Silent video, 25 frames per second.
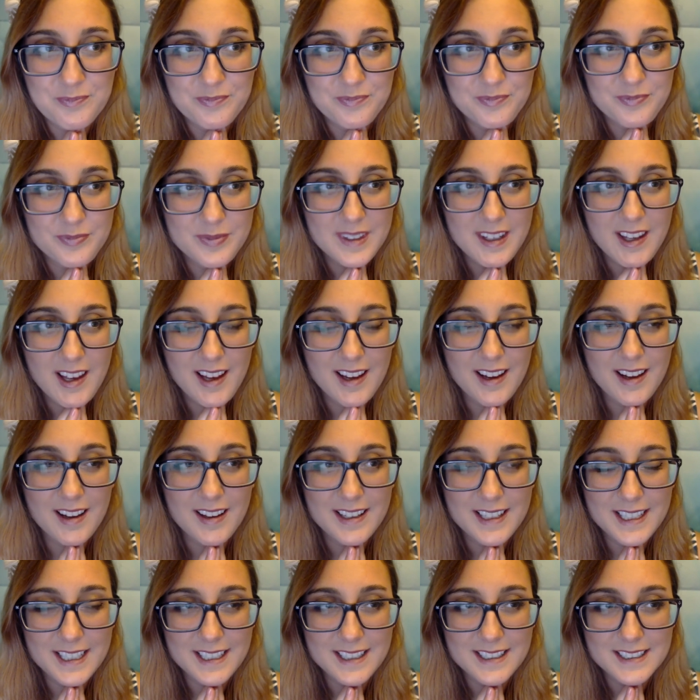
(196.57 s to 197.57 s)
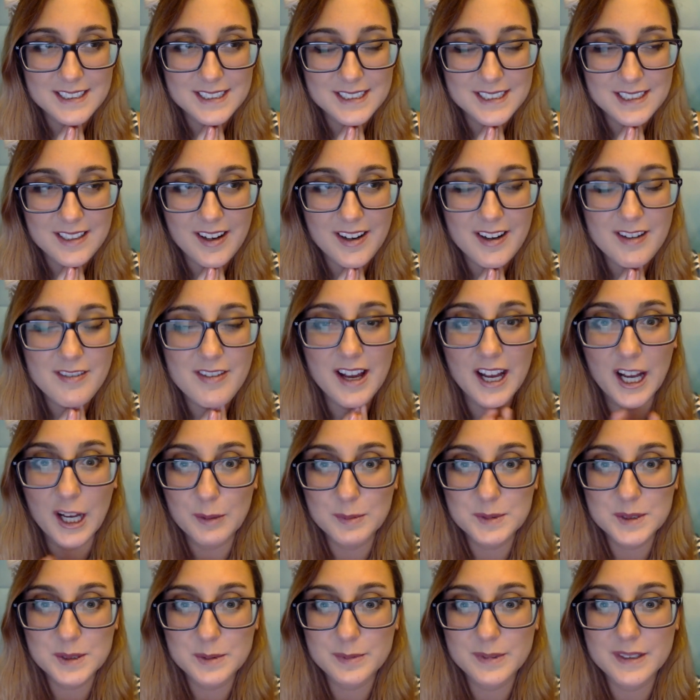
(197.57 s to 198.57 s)
yeah, it's kind of
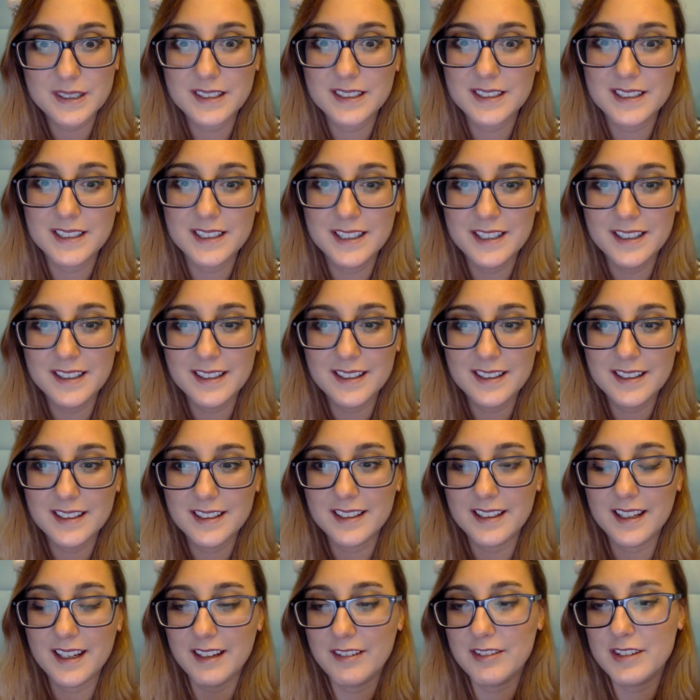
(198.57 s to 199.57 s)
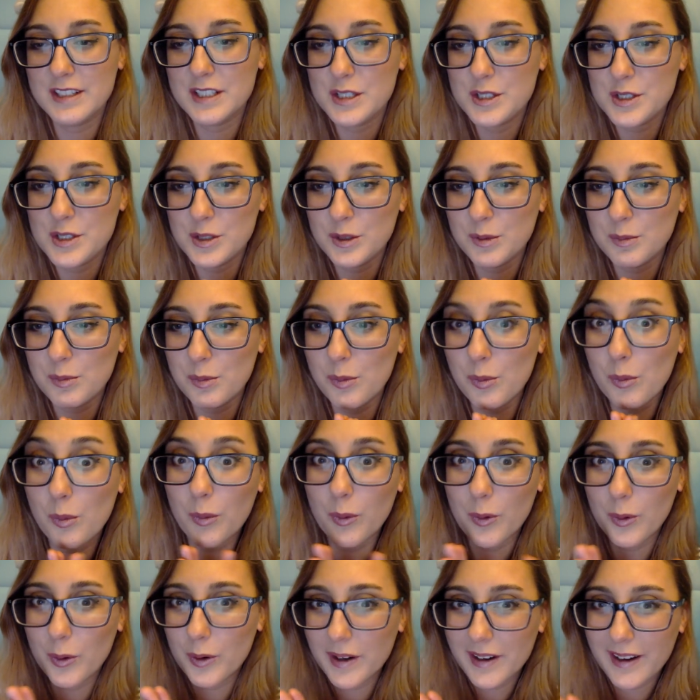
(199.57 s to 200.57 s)
helped me even do
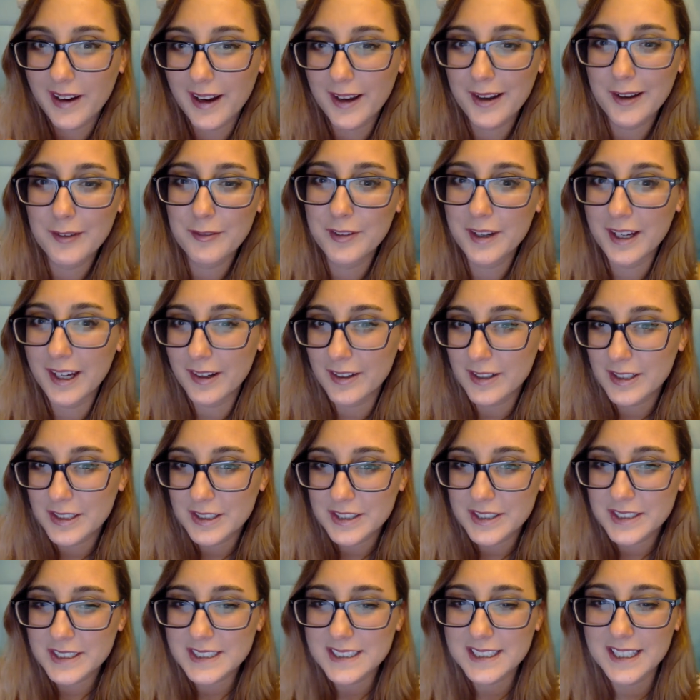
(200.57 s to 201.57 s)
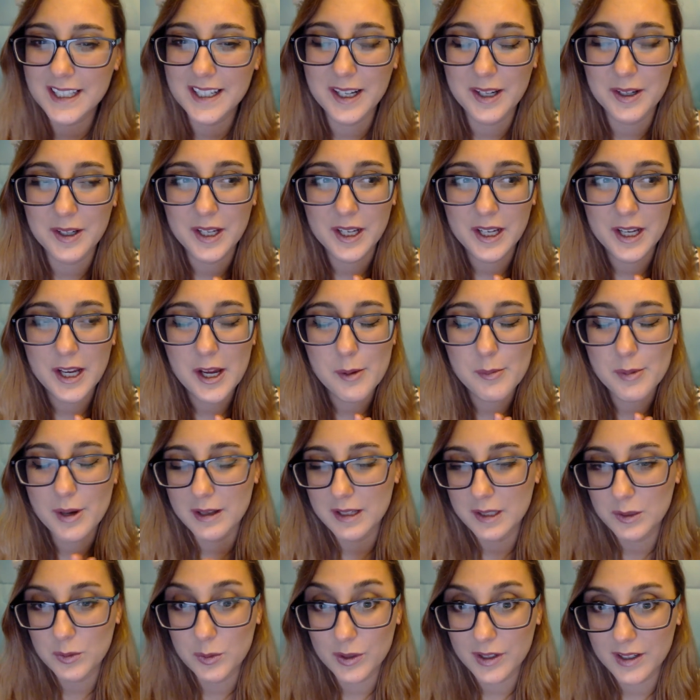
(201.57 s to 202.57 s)
more kind of characters I probably
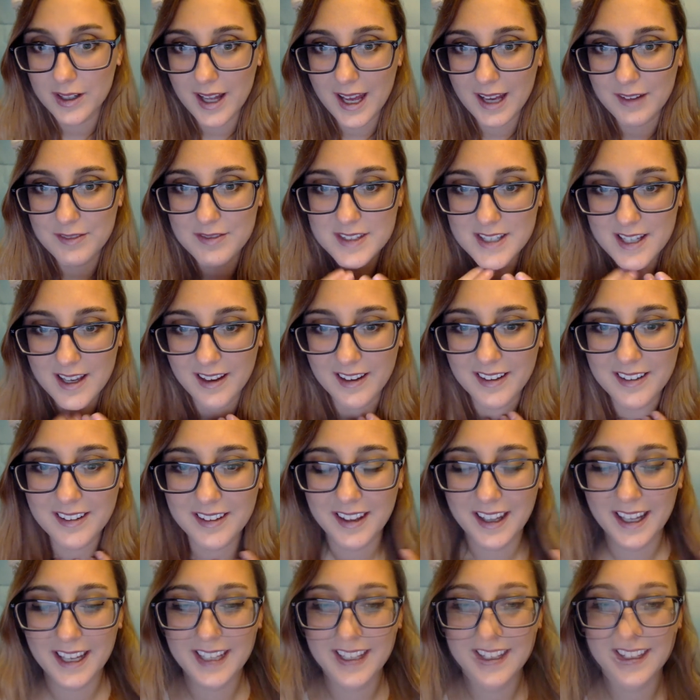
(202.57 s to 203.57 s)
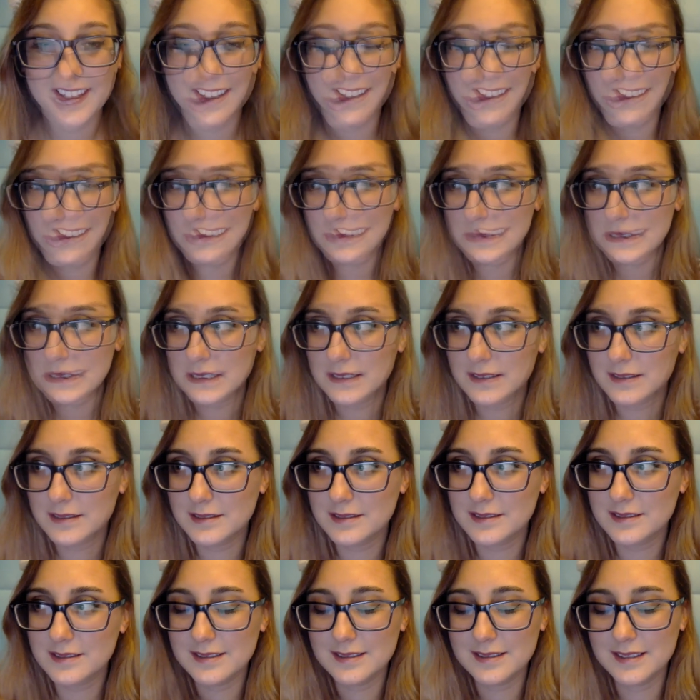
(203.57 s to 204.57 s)
wouldn't have done. Like,
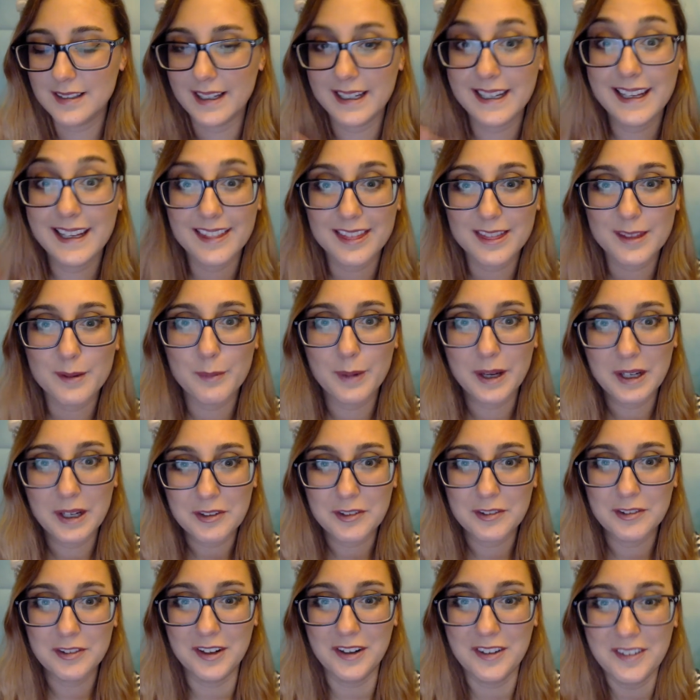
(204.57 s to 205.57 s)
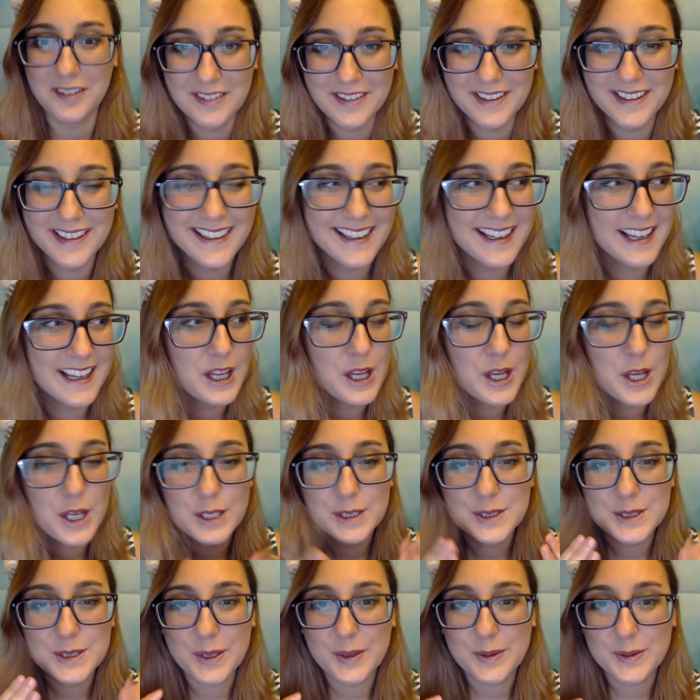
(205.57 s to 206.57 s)
I hit the microphone.
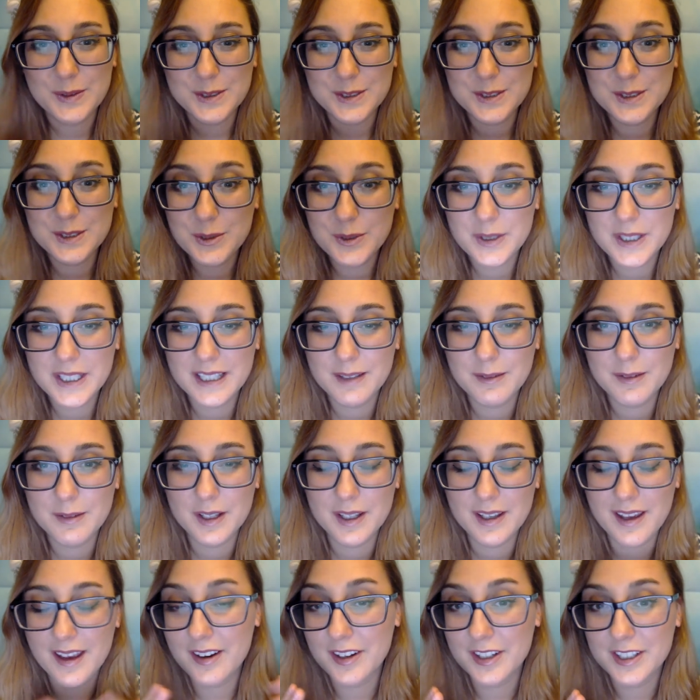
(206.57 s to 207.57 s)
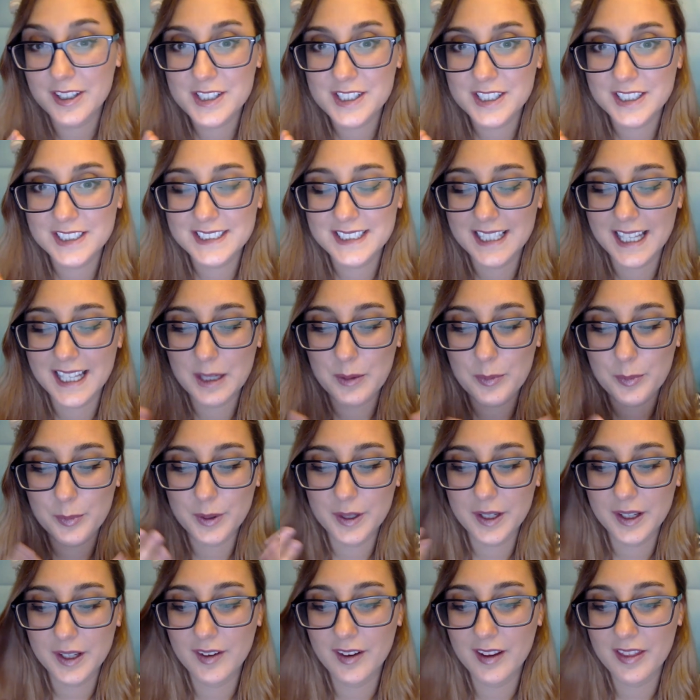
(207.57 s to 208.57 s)
So doing characters like
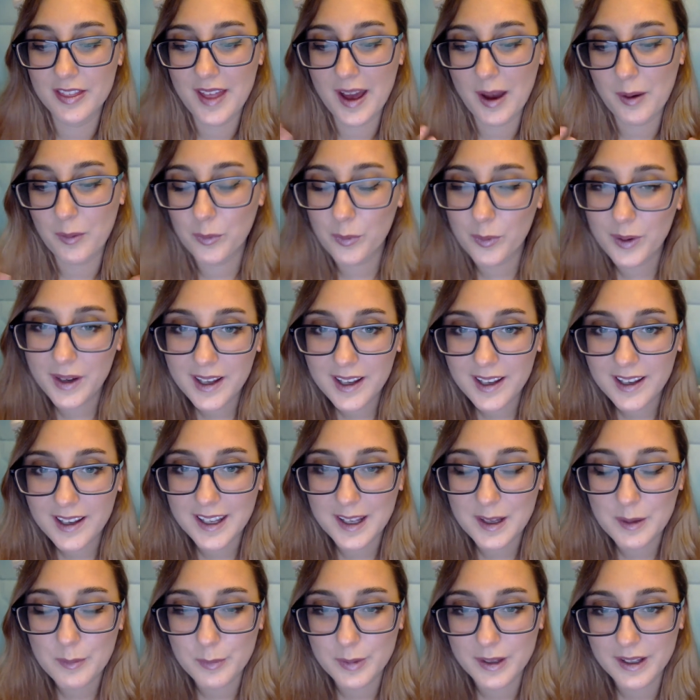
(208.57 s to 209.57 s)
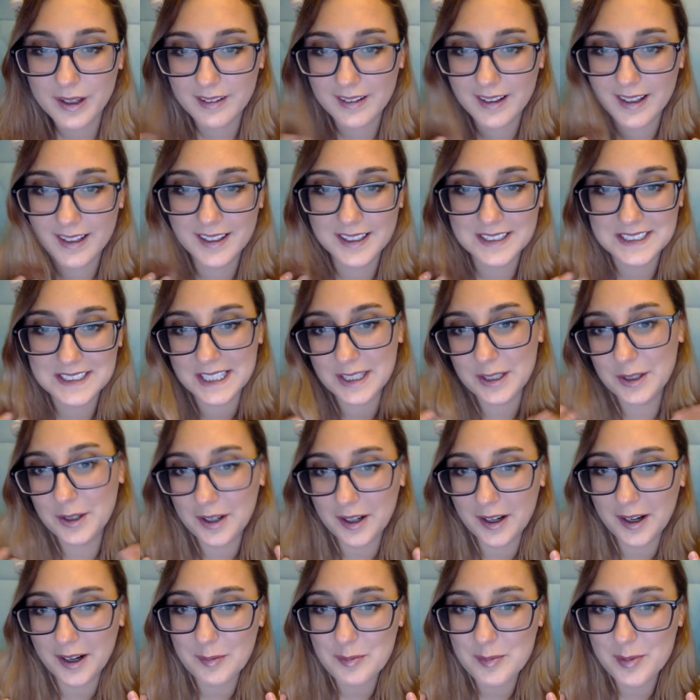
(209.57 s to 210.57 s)
putting on that wig and being like a tingle
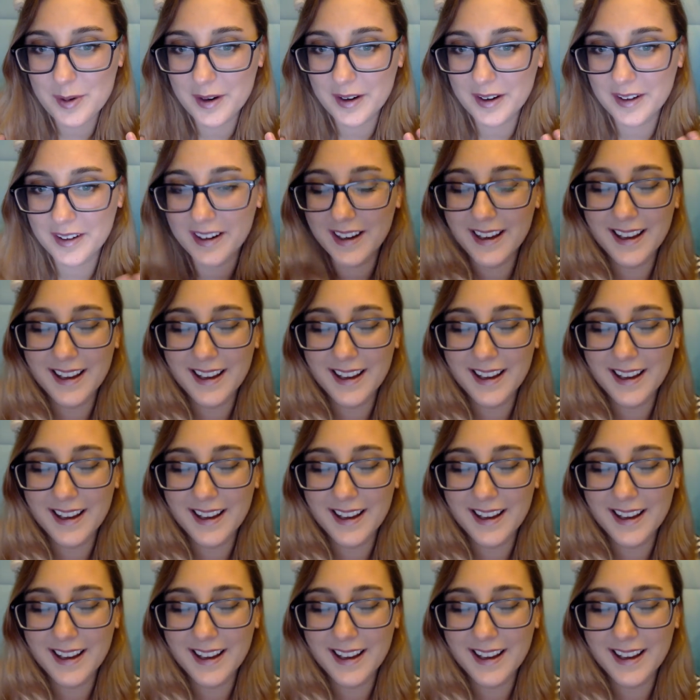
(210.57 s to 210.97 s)
hopper,